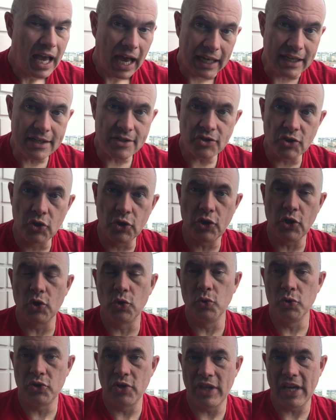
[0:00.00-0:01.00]
and it's going to
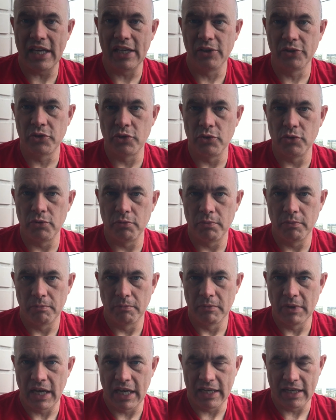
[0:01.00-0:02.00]
go to the L two
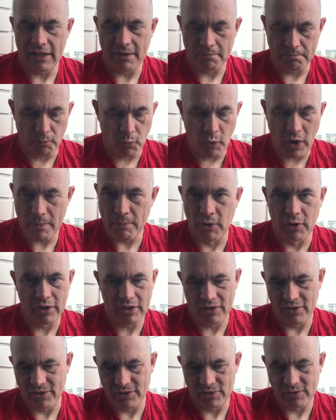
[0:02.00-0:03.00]
uh, waypoint,
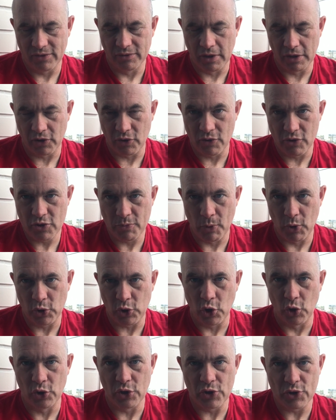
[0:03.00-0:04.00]
you know, Lagrange
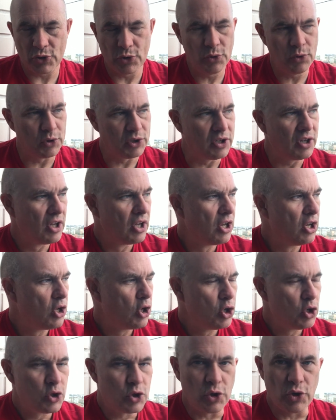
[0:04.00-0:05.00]
point on its own.
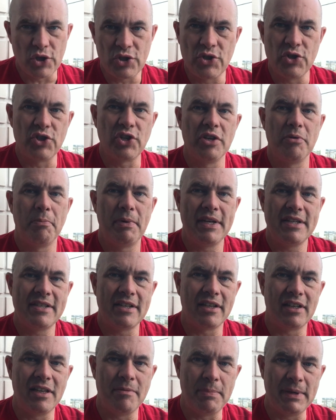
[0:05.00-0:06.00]
So this is going to
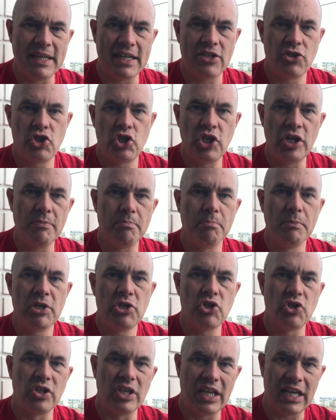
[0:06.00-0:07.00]
basically be a cheap
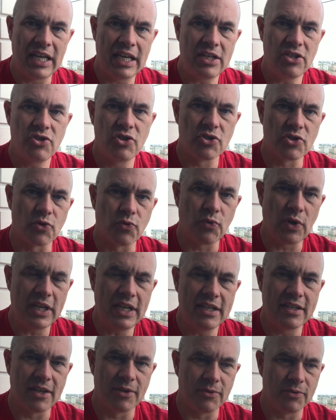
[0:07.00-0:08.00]
mission that hitches a
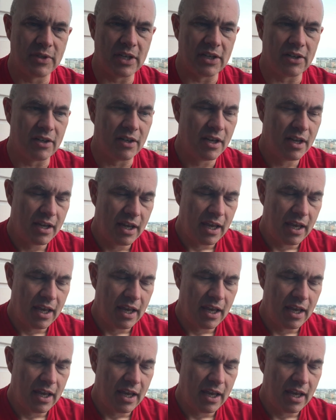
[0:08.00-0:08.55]
ride out there.